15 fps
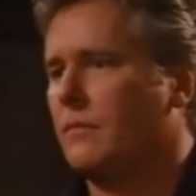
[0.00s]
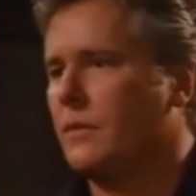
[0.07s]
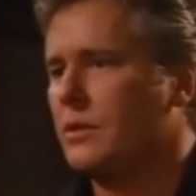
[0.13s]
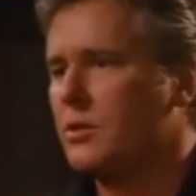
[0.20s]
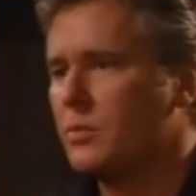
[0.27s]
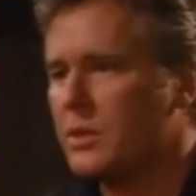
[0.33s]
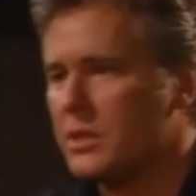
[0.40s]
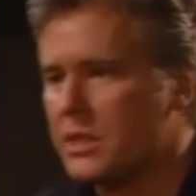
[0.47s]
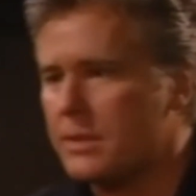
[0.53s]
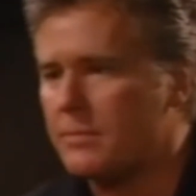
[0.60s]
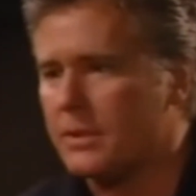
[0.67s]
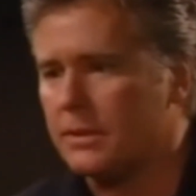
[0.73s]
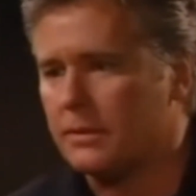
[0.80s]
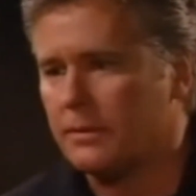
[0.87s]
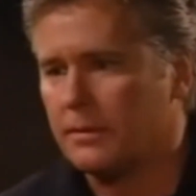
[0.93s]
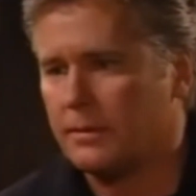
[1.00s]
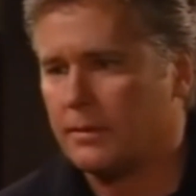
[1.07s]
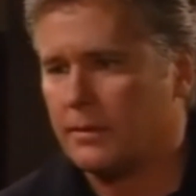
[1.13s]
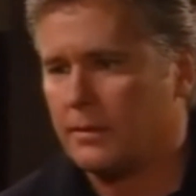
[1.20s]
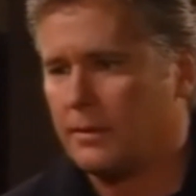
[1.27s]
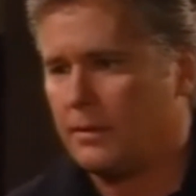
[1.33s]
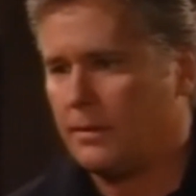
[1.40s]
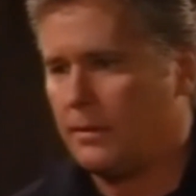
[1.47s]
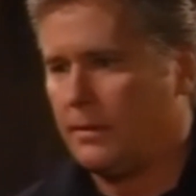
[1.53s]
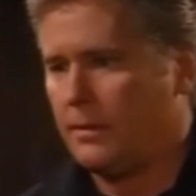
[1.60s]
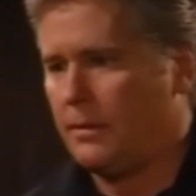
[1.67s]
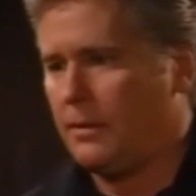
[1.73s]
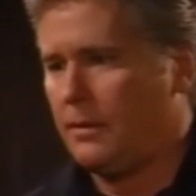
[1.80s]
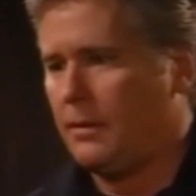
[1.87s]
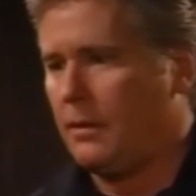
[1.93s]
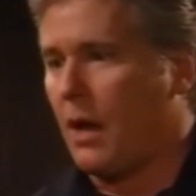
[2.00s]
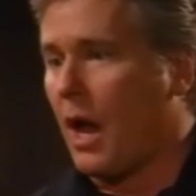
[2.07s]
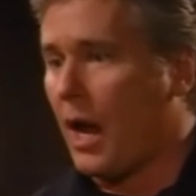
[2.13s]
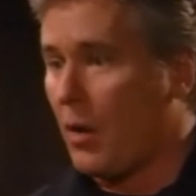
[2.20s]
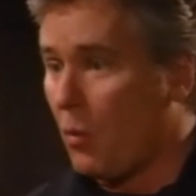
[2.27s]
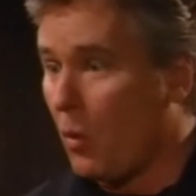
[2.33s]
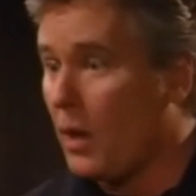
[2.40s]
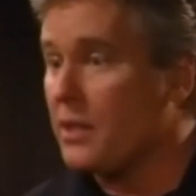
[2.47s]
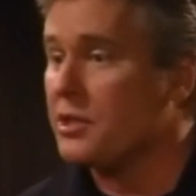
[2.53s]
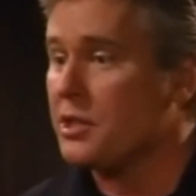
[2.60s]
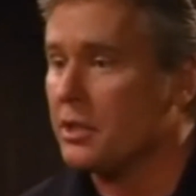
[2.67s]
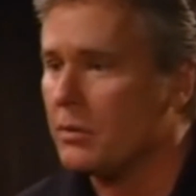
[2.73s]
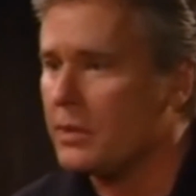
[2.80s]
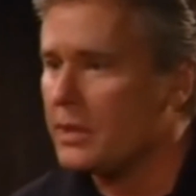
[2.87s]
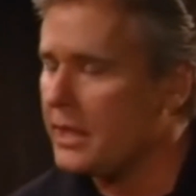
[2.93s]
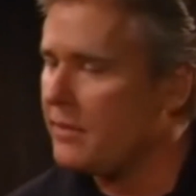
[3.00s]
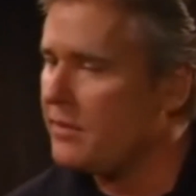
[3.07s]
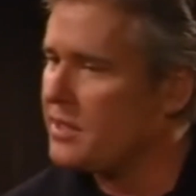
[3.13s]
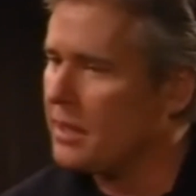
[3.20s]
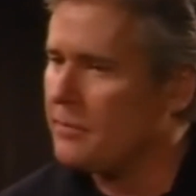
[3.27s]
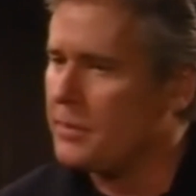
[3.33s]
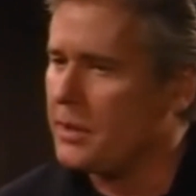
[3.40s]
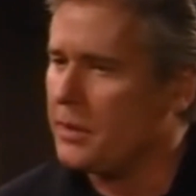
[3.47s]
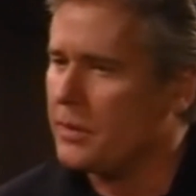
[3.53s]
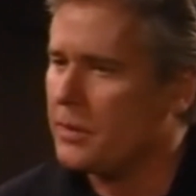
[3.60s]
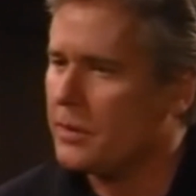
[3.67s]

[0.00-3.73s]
It's real simple. I want to know what David's up to.